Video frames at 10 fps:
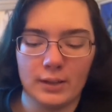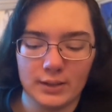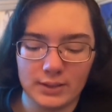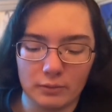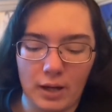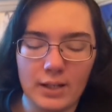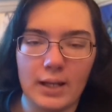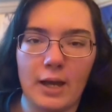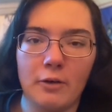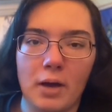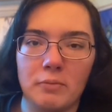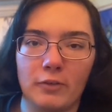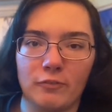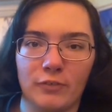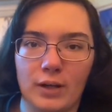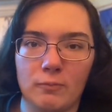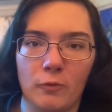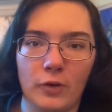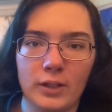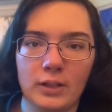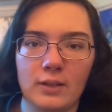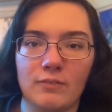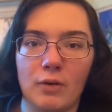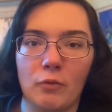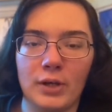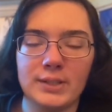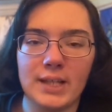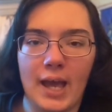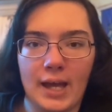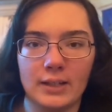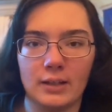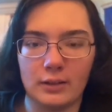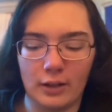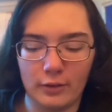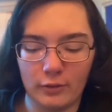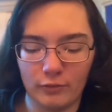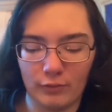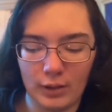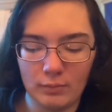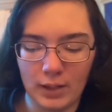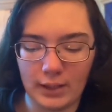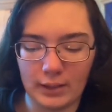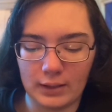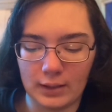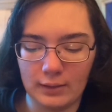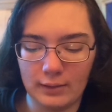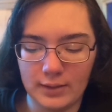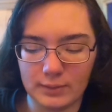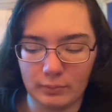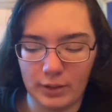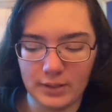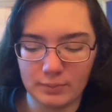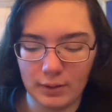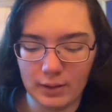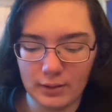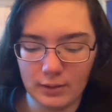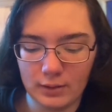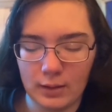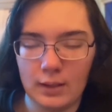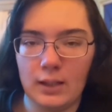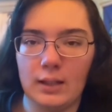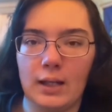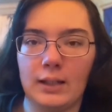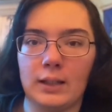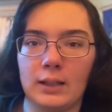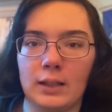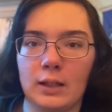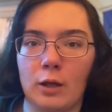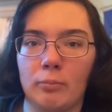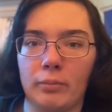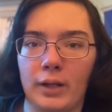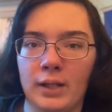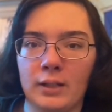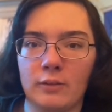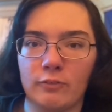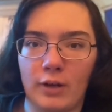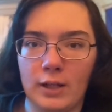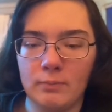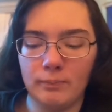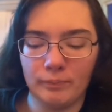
So right now I'm on frame 1. If I wanted to add another frame, I can hit this plus button and I can get a blank frame.